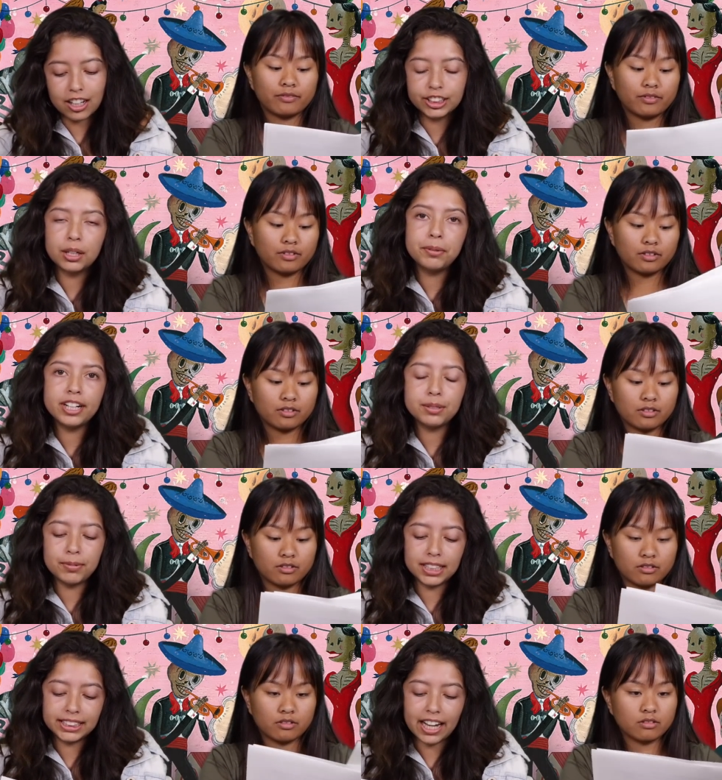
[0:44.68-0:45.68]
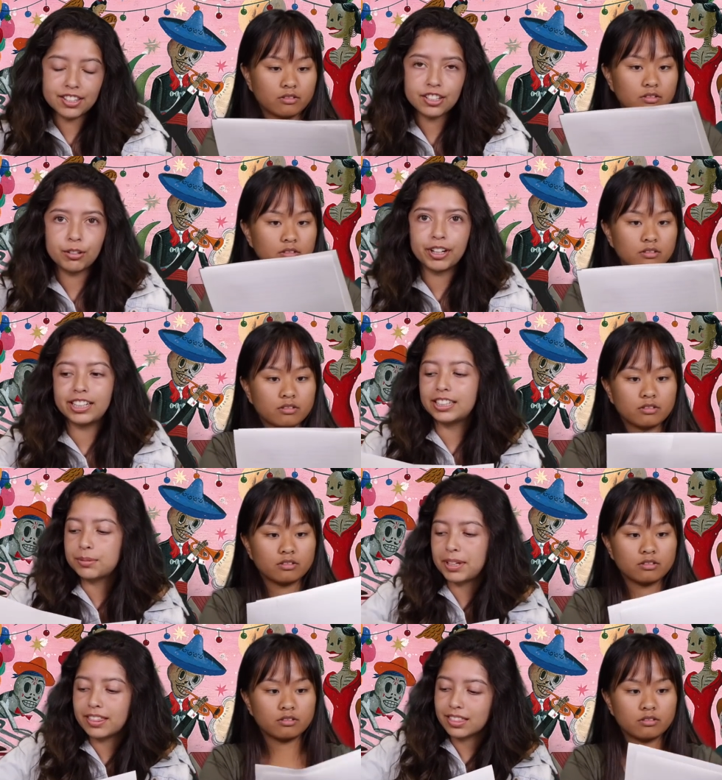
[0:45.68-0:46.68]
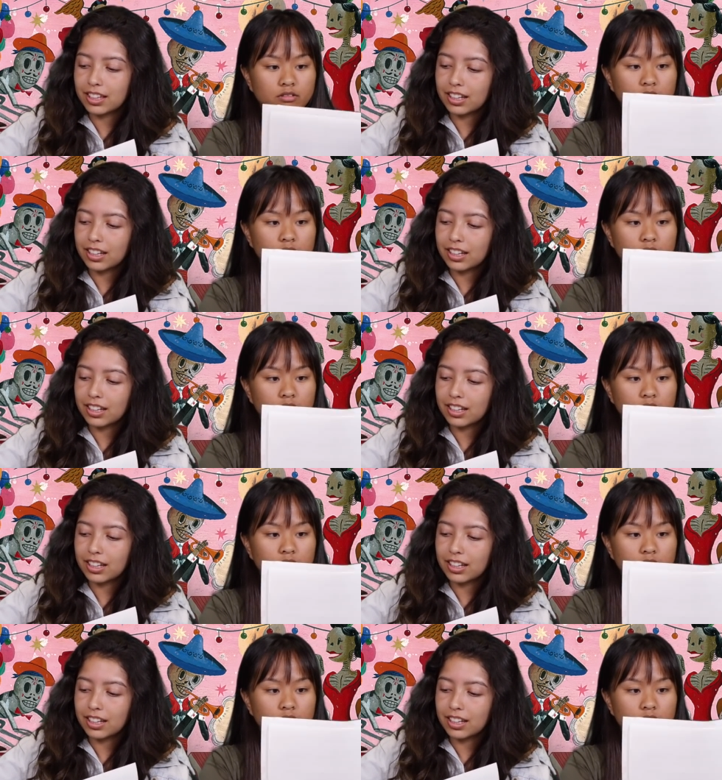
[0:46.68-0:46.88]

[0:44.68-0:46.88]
Speaker 1: October is Breast Cancer Awareness Month.